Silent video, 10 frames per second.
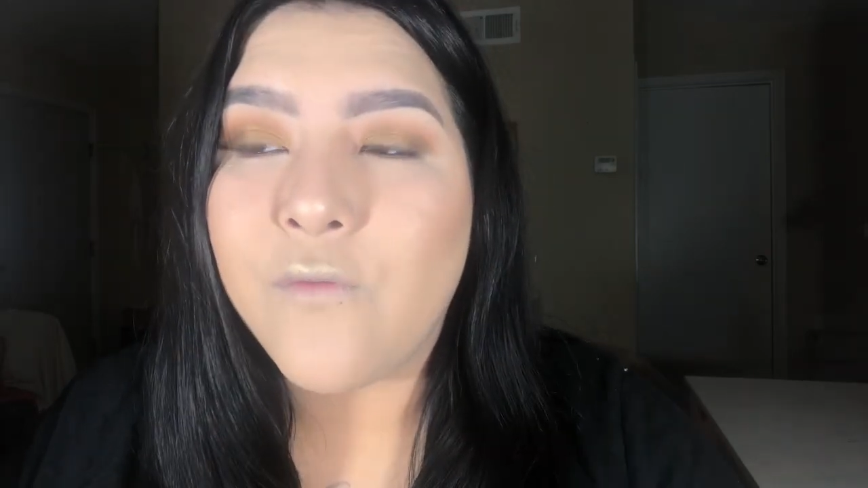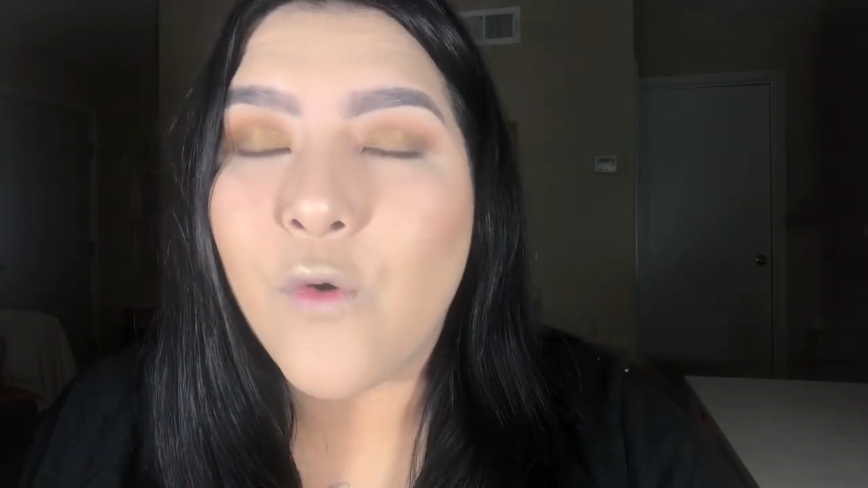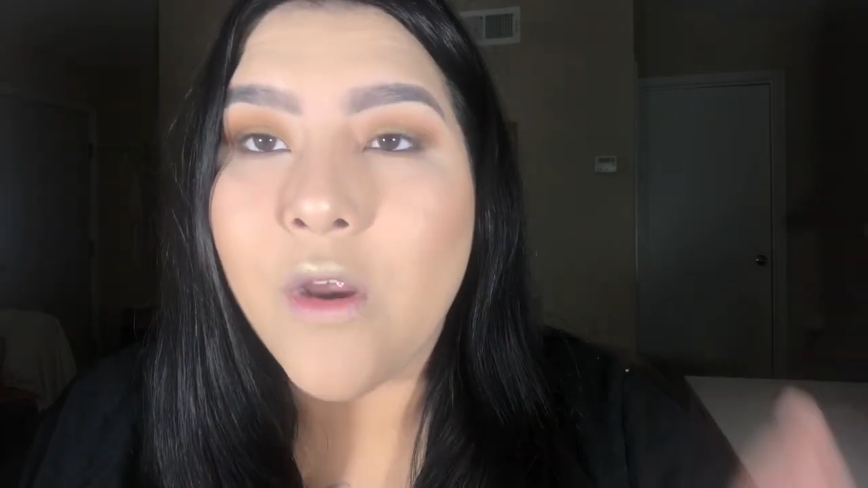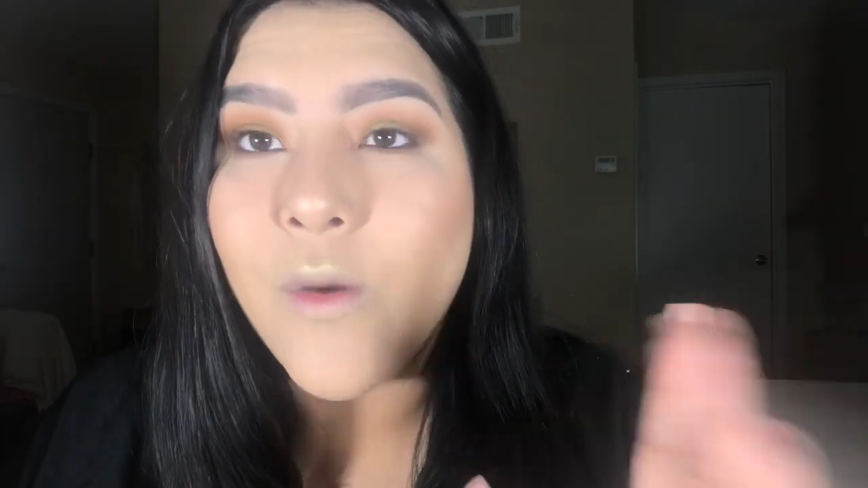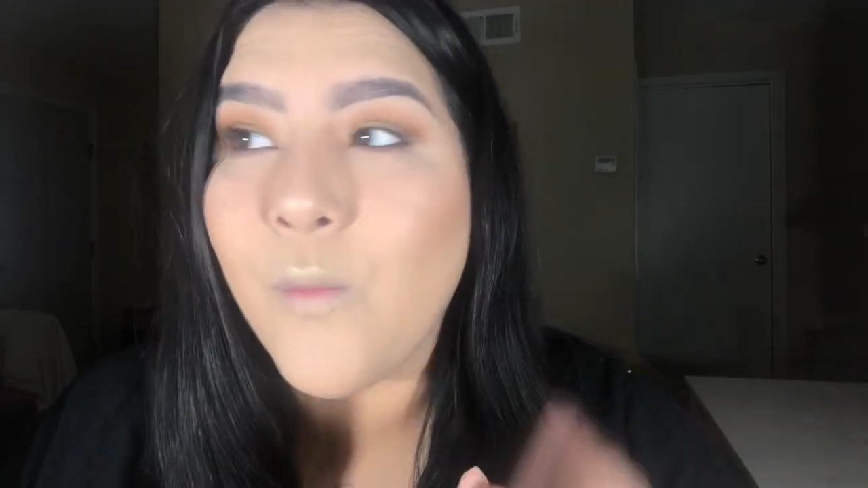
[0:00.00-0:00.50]

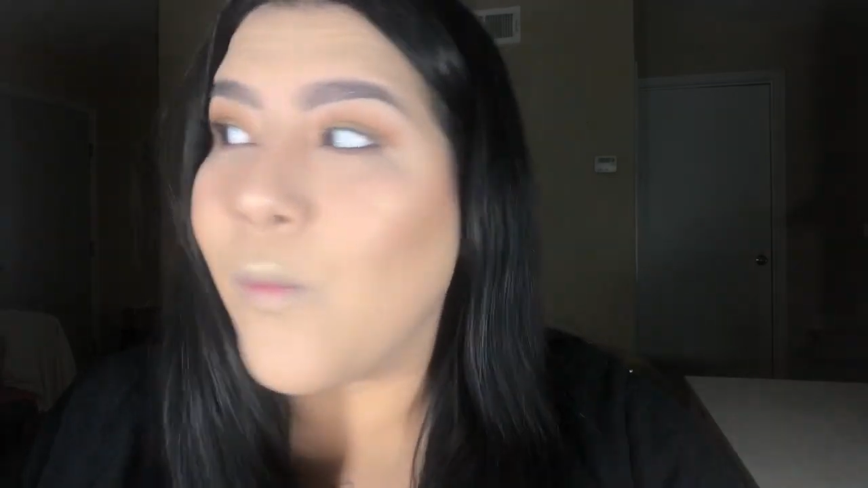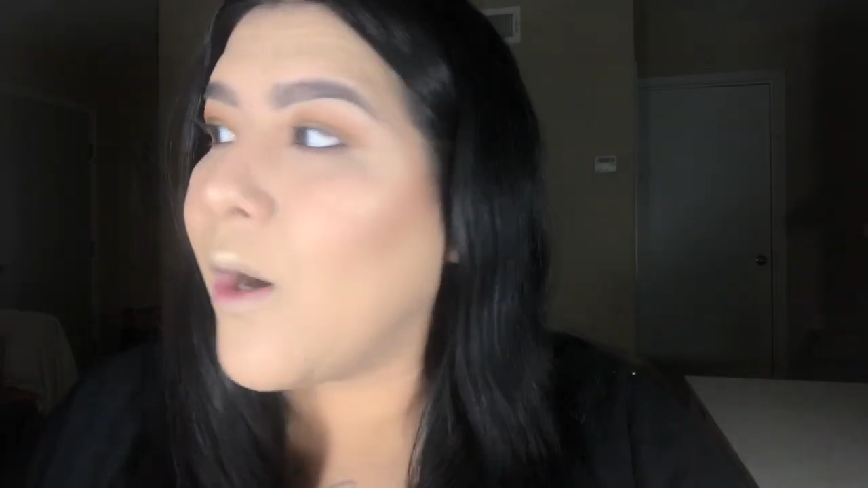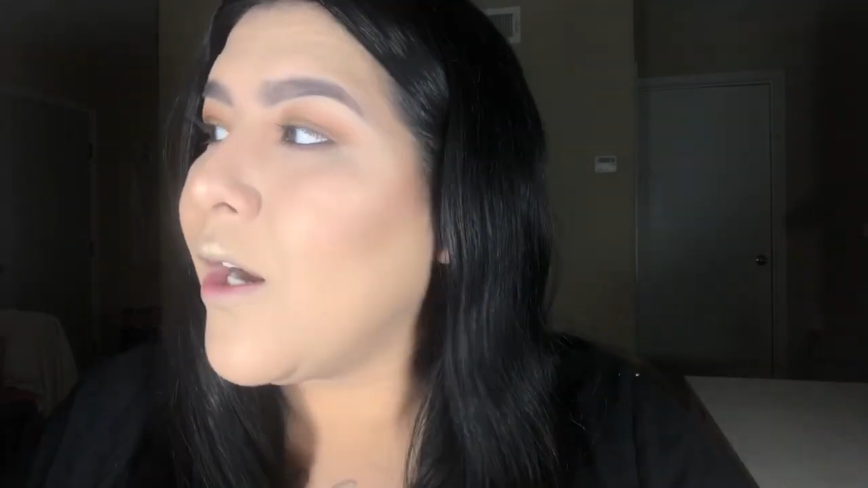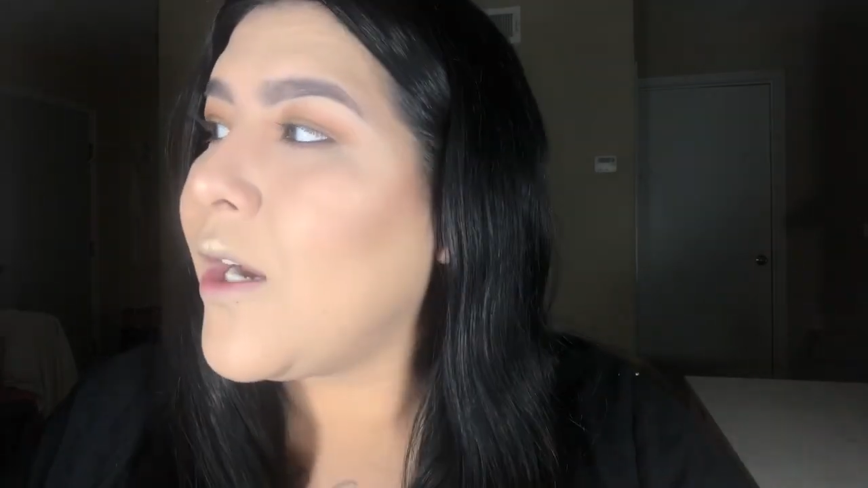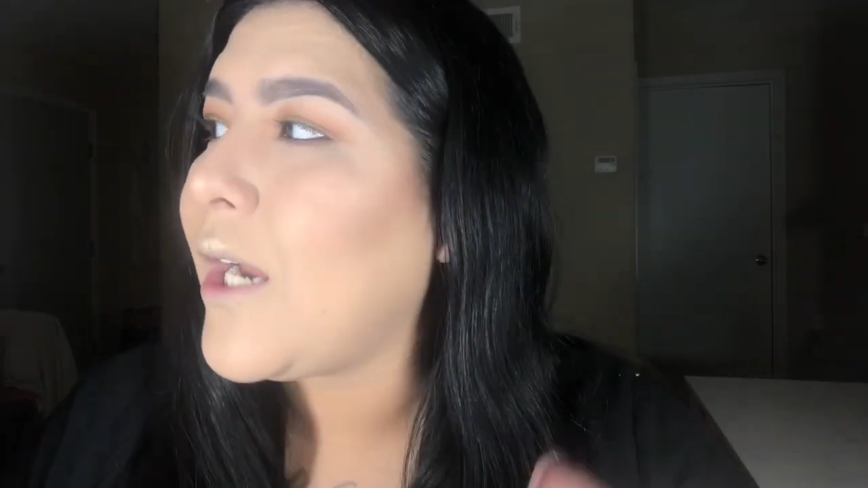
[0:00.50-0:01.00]
for
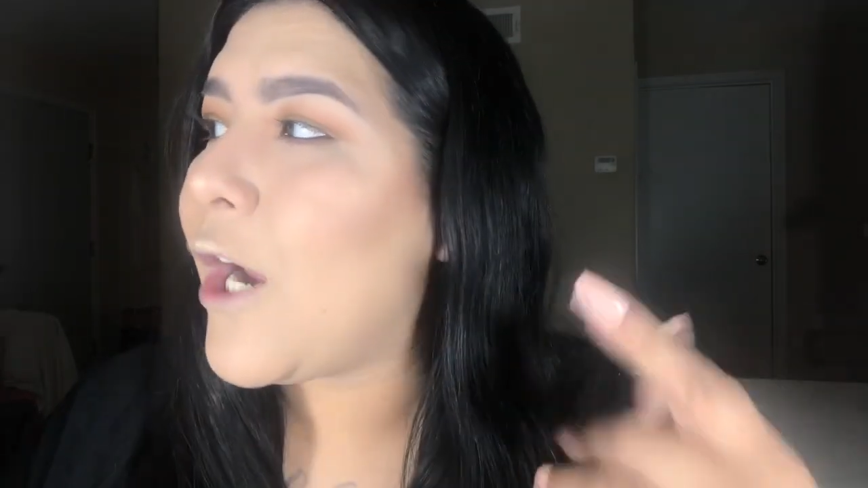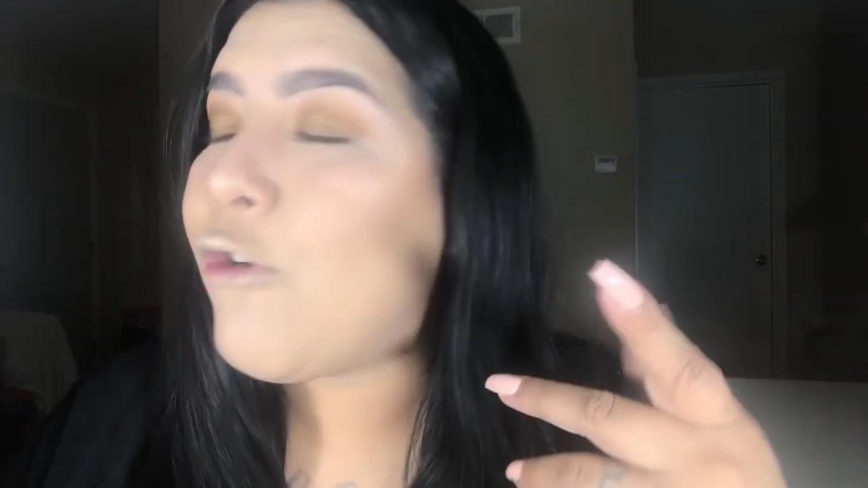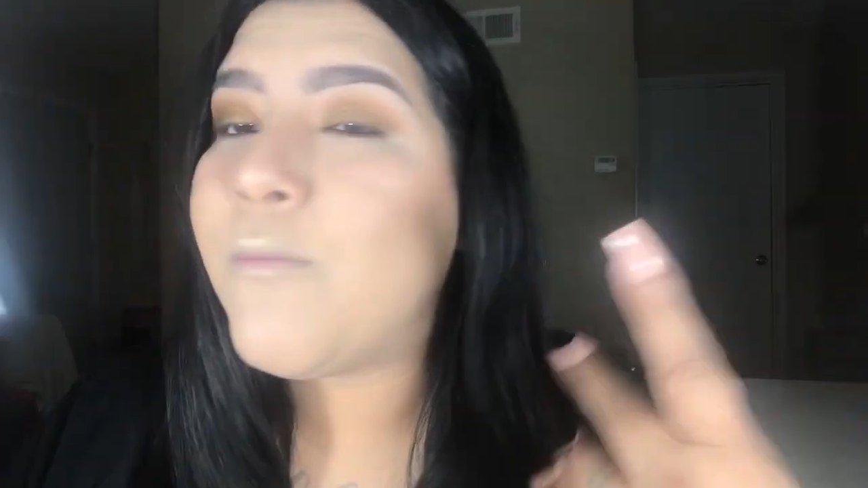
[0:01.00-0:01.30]
work I